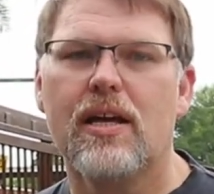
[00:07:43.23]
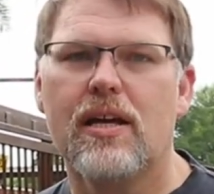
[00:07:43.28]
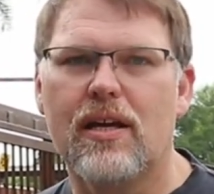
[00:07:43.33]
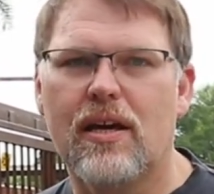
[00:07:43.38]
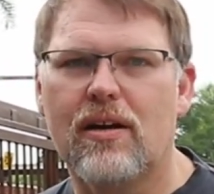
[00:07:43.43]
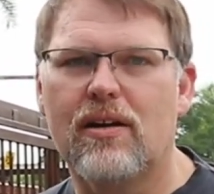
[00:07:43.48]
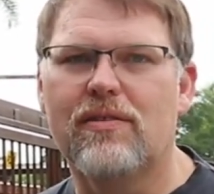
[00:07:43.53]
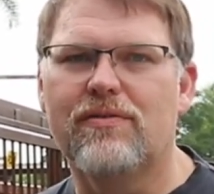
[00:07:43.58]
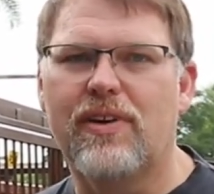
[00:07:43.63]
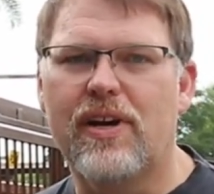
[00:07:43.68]

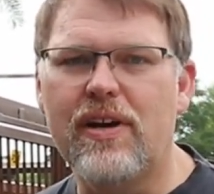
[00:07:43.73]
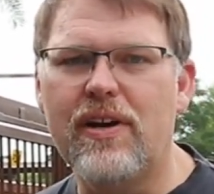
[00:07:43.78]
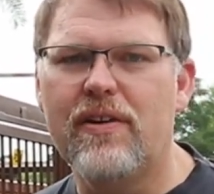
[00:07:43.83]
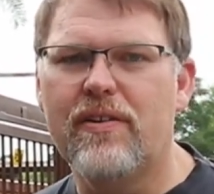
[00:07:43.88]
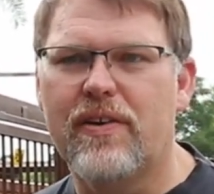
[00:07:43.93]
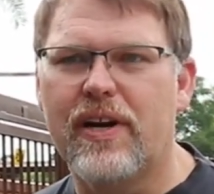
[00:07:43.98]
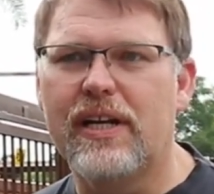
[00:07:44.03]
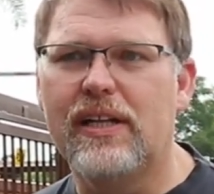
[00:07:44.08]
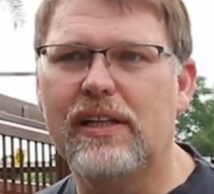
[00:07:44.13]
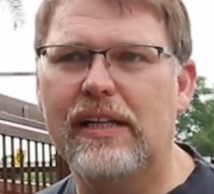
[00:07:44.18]
Yeah, very
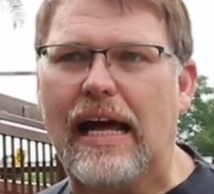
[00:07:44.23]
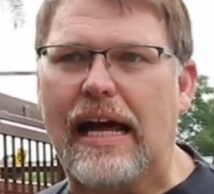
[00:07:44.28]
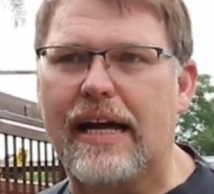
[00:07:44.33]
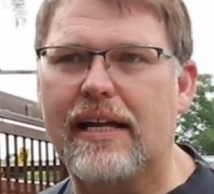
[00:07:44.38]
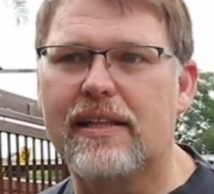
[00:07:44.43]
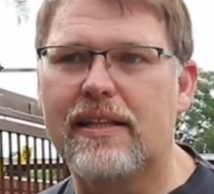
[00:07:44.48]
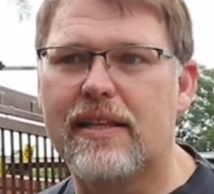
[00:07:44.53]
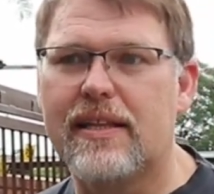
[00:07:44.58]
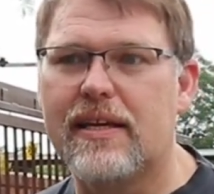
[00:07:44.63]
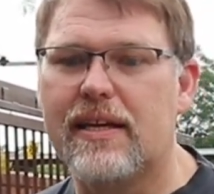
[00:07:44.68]
real.
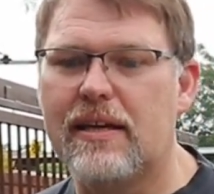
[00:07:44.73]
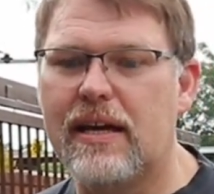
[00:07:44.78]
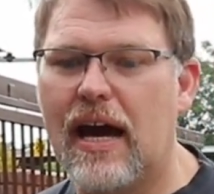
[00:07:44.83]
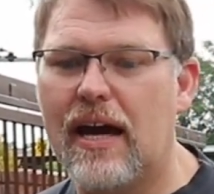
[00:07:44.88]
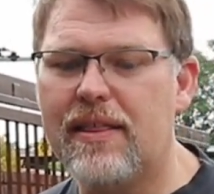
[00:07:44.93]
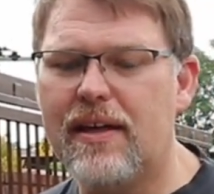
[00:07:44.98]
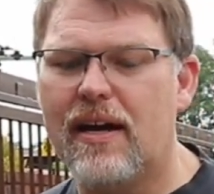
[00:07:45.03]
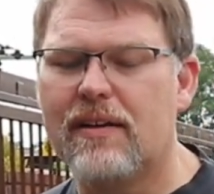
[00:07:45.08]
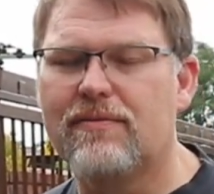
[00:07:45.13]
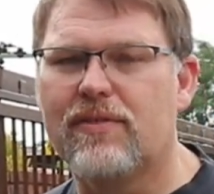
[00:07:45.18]
And the
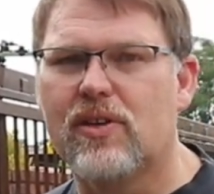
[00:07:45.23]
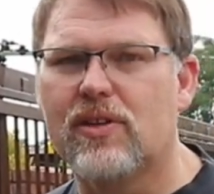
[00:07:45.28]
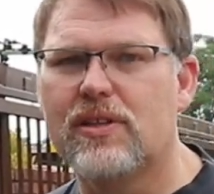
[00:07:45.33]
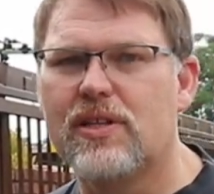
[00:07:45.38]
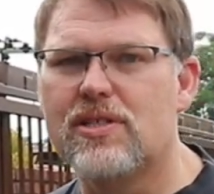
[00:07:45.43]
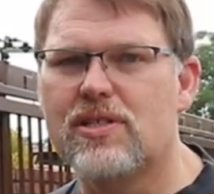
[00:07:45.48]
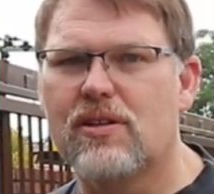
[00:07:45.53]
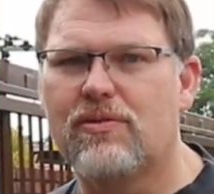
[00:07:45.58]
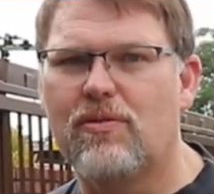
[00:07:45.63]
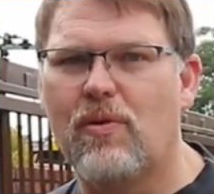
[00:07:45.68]
other
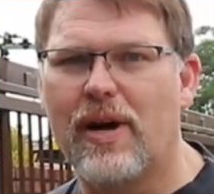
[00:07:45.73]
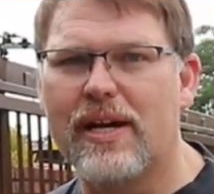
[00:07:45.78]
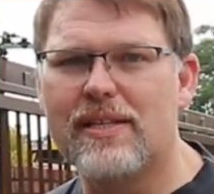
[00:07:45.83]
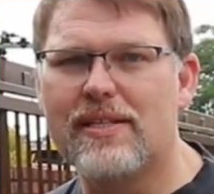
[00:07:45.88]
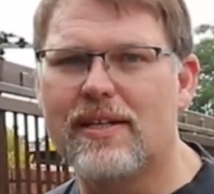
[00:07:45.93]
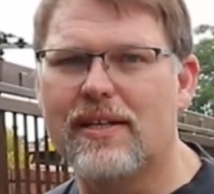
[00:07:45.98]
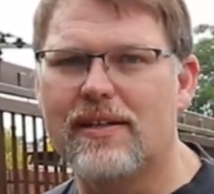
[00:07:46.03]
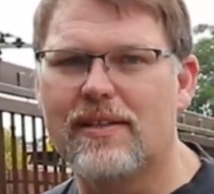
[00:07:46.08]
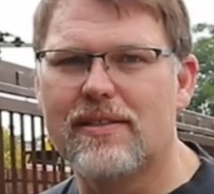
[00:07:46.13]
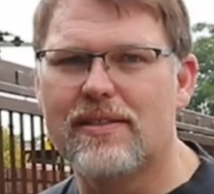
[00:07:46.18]
advantage of
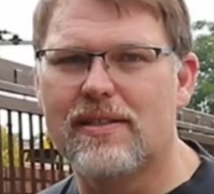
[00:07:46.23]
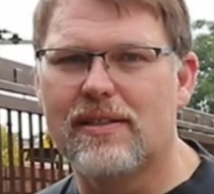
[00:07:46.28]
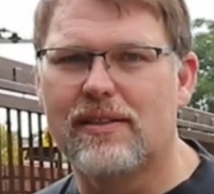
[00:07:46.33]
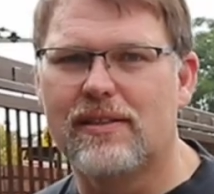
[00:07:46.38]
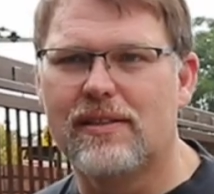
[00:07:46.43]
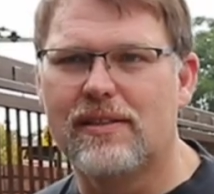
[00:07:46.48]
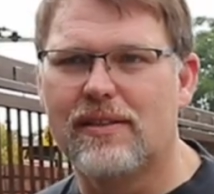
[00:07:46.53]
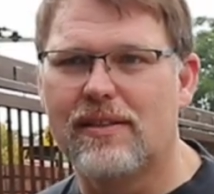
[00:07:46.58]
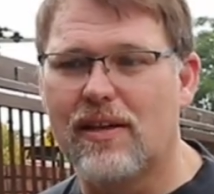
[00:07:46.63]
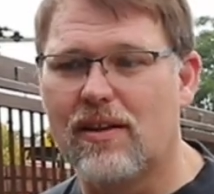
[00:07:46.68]
waiting
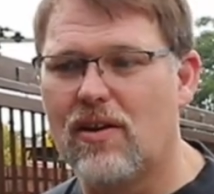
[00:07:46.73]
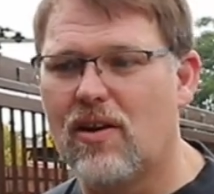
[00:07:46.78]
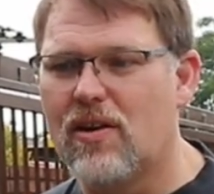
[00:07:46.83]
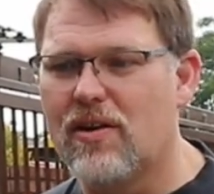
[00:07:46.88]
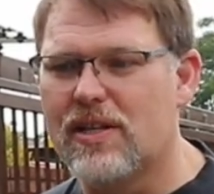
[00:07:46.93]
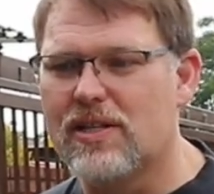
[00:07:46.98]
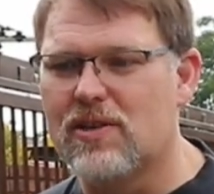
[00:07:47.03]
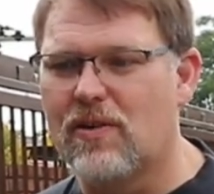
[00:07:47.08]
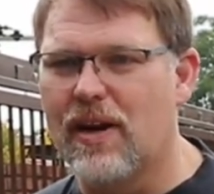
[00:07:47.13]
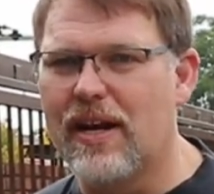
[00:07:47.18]
till the
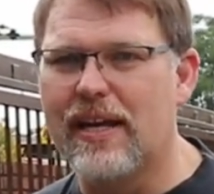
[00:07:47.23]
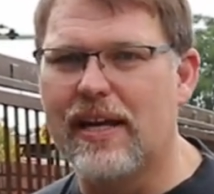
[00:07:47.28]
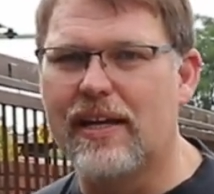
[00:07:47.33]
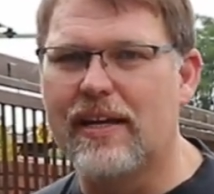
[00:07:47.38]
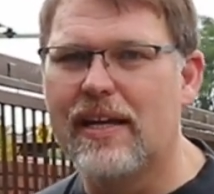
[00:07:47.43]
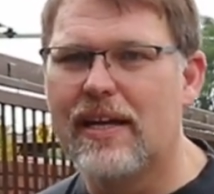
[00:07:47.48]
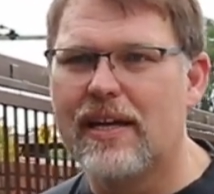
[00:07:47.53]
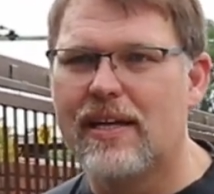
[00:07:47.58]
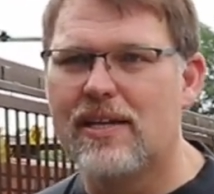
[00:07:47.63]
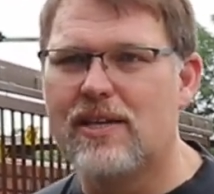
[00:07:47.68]
car is running